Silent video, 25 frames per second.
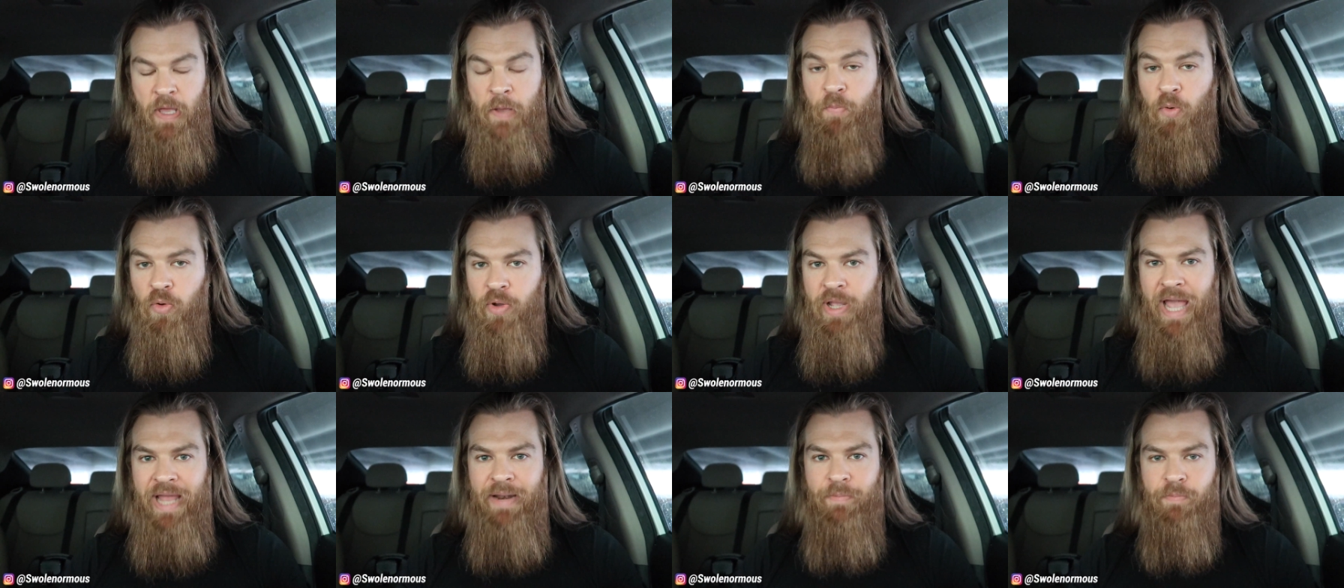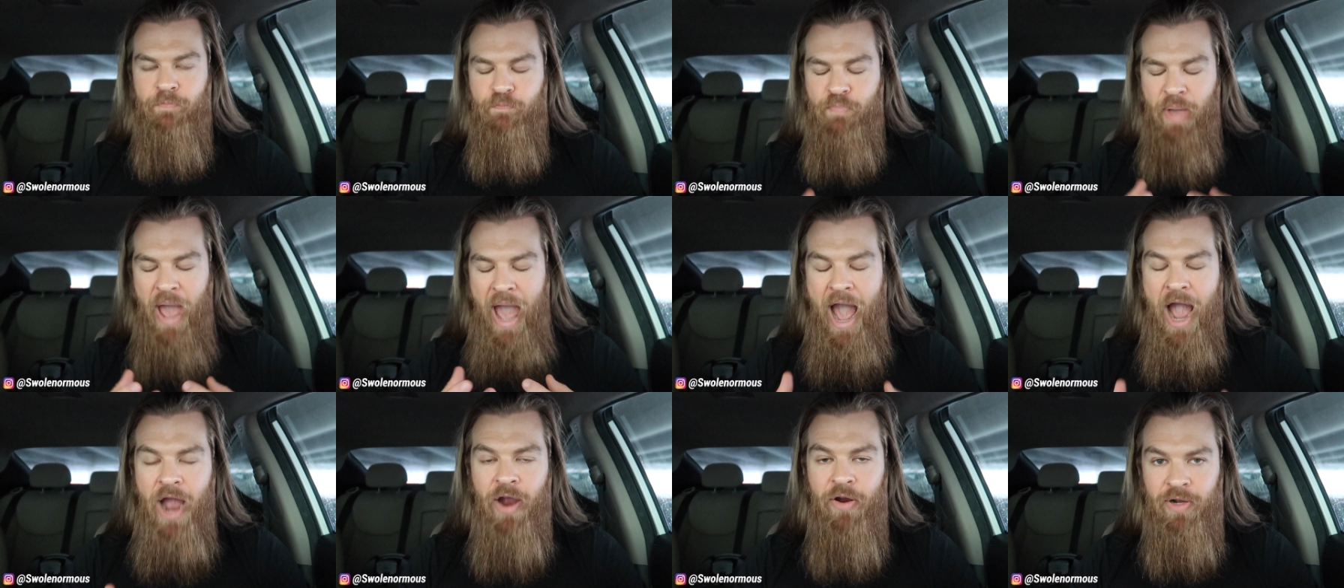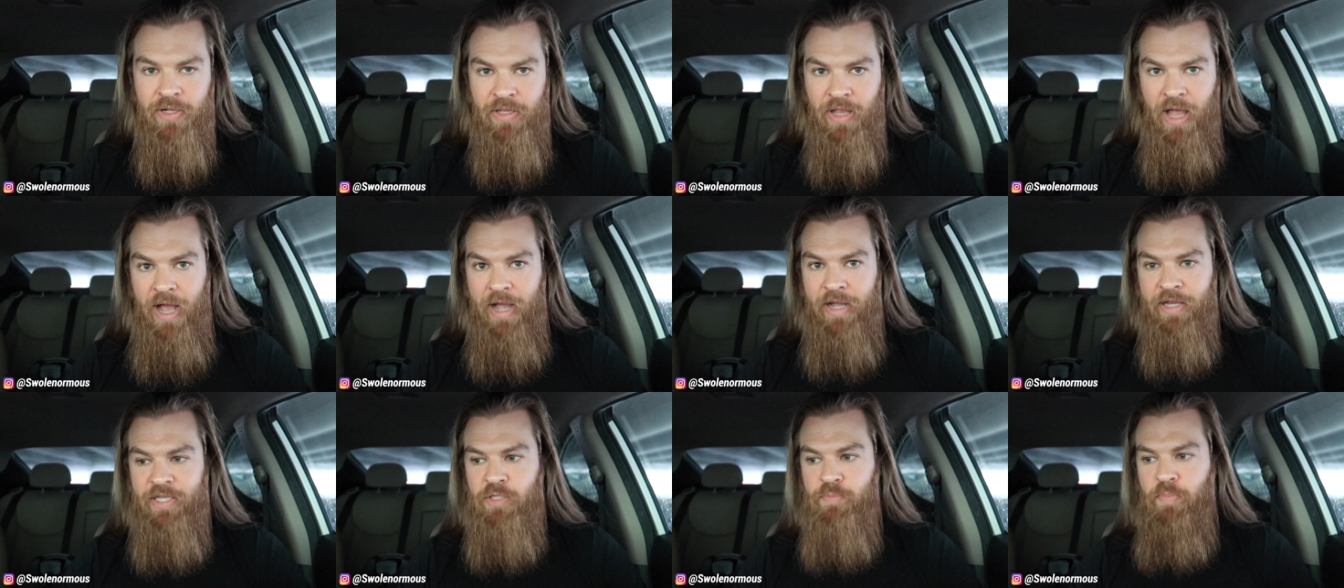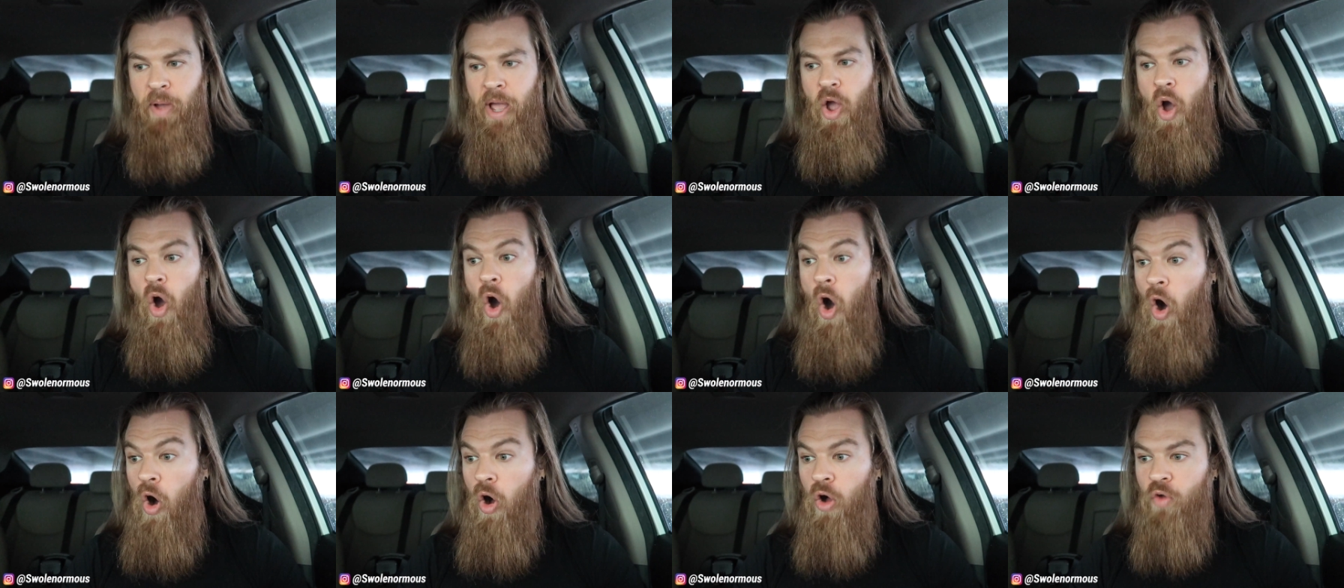People get paralyzed by
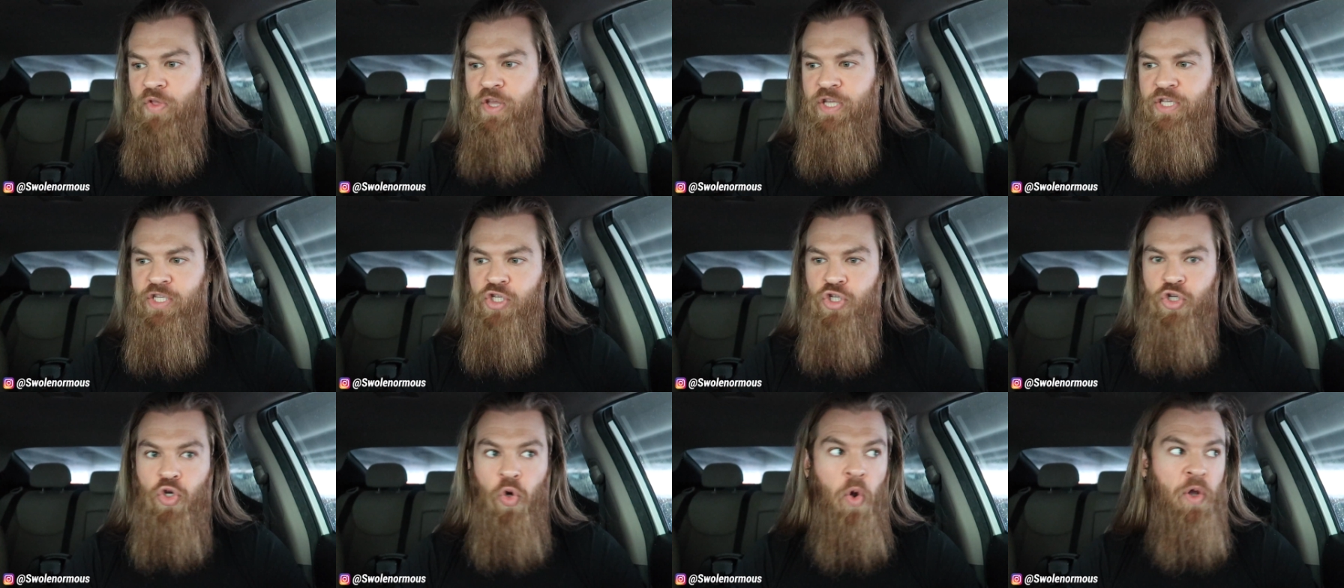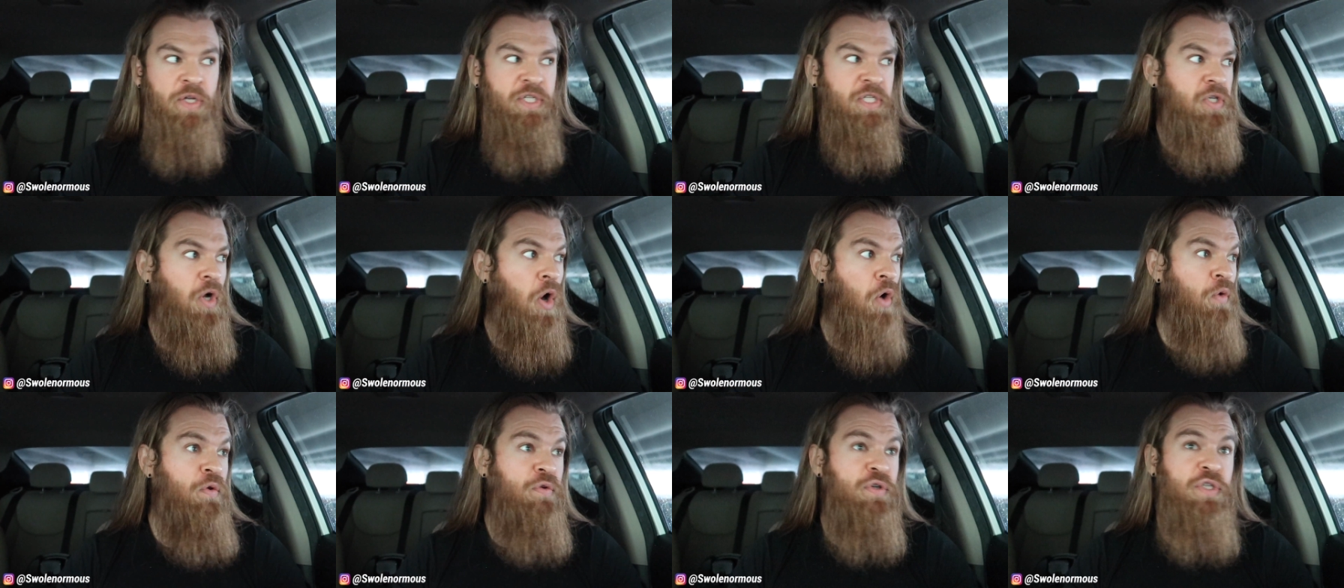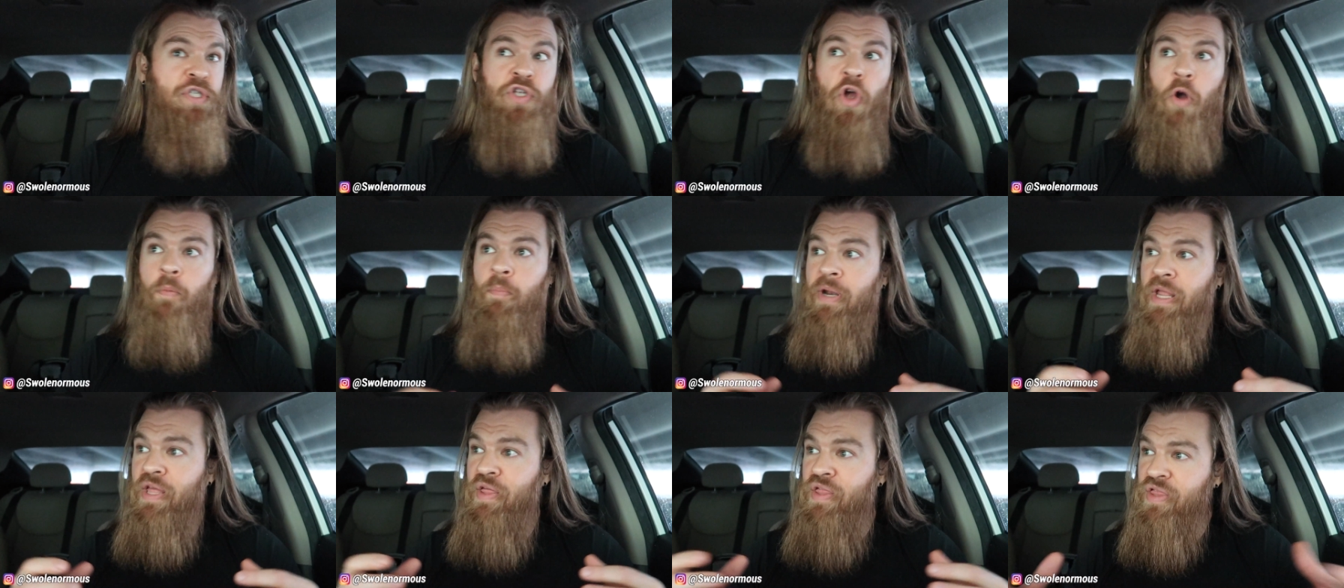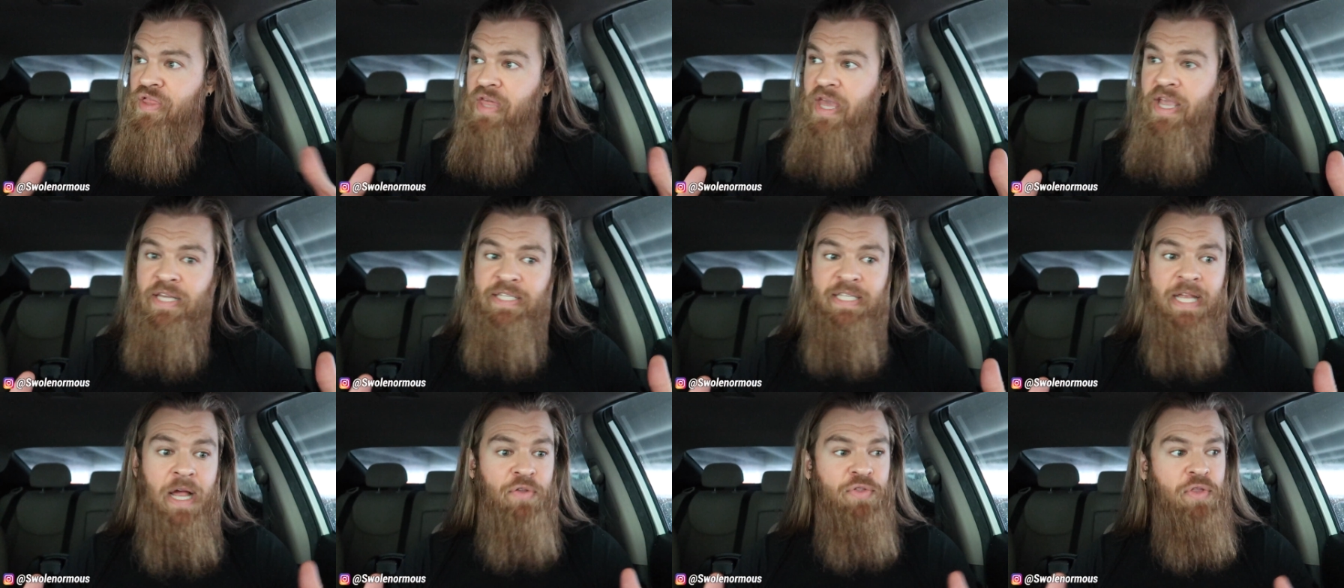all these choices. Oh, there's so many
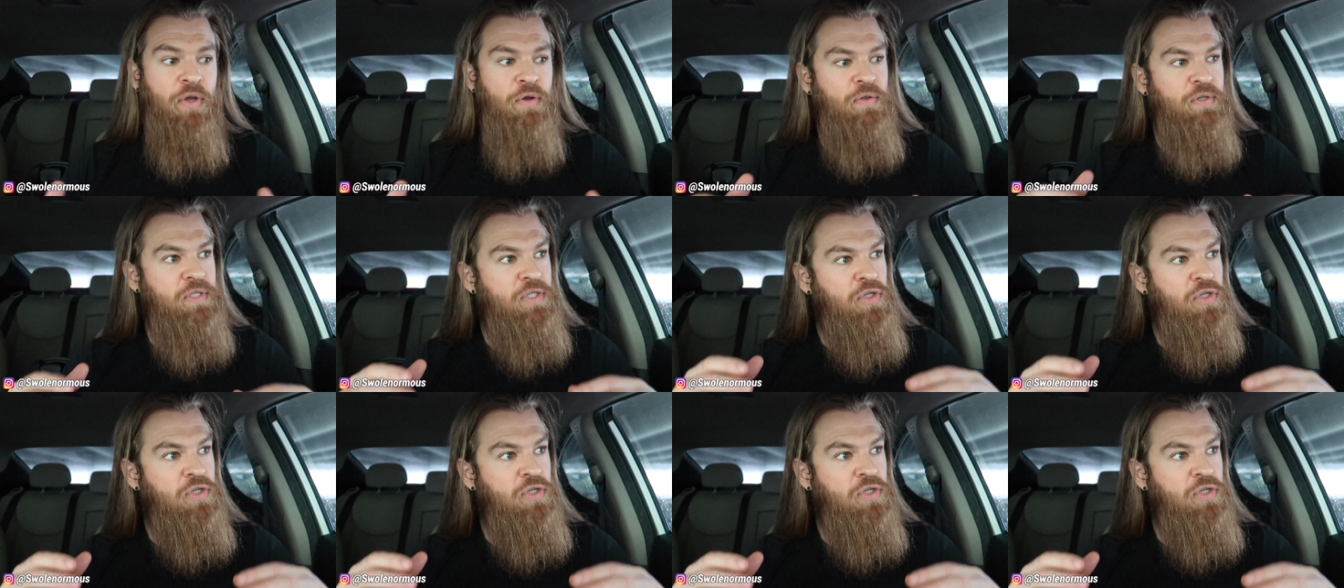things out there.